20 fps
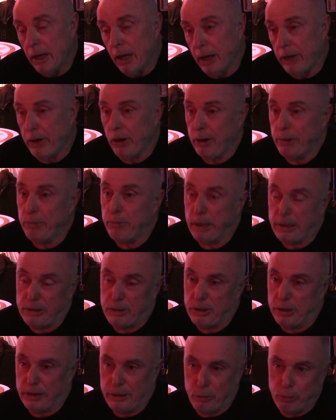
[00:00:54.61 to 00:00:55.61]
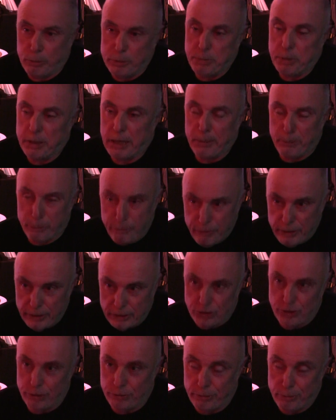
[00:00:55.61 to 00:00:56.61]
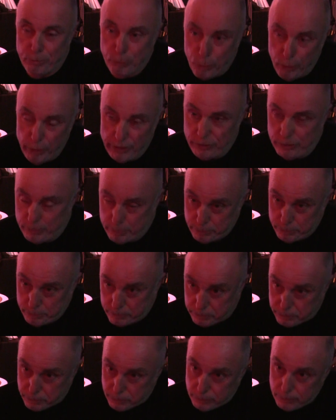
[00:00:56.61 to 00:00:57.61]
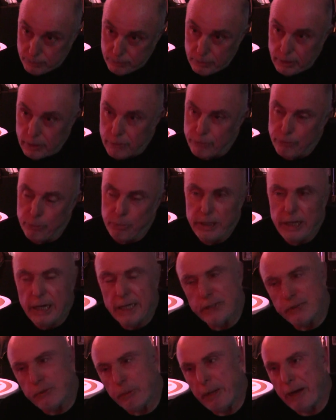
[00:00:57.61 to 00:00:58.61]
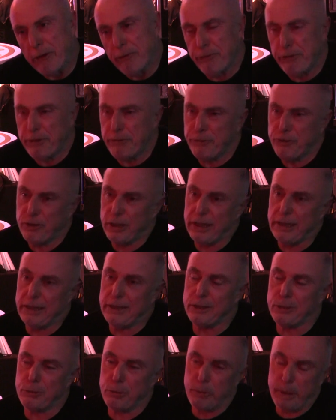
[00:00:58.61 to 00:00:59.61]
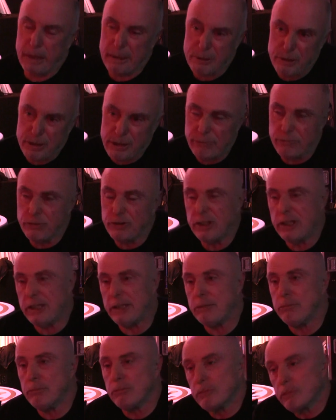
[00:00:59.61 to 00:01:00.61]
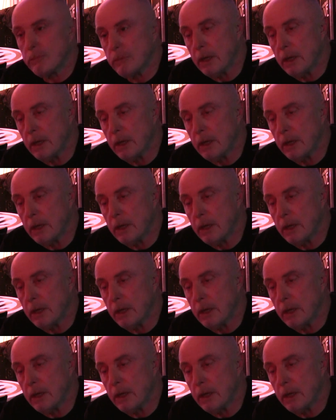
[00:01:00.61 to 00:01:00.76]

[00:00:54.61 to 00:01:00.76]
And I basically almost became a fixture in Royden from the age of about 15 to about 17.